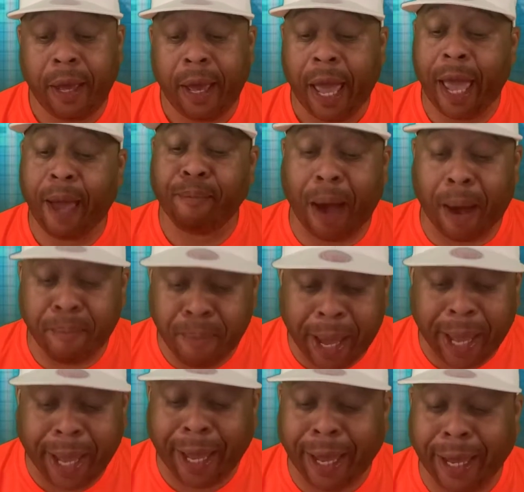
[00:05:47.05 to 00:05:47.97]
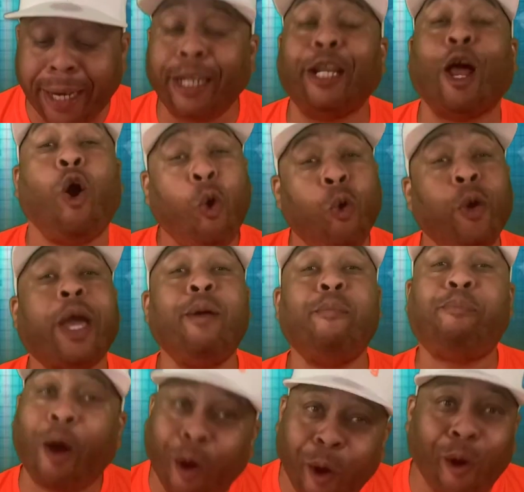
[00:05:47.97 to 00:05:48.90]
and my man Logan
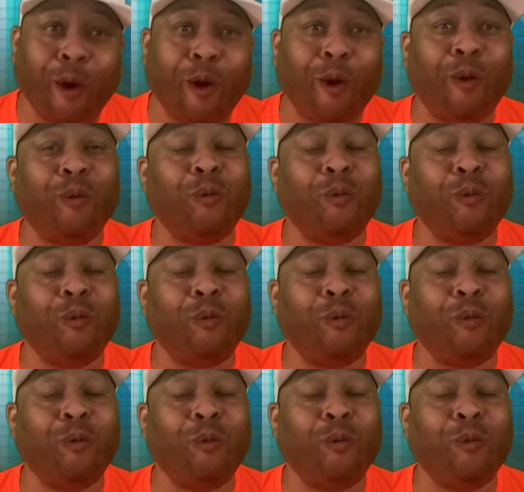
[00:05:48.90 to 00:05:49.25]
Paul.